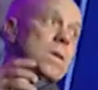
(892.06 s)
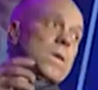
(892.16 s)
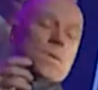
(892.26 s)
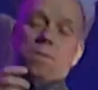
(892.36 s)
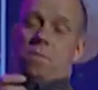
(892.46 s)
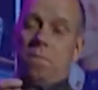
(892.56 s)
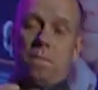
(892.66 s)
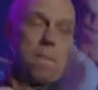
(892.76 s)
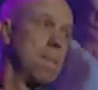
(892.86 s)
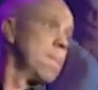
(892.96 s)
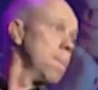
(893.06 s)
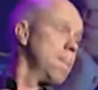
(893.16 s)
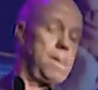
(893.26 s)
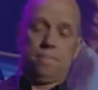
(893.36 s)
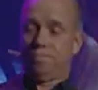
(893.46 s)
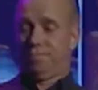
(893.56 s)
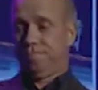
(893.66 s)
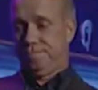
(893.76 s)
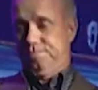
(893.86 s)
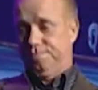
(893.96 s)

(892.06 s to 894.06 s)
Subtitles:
(silence)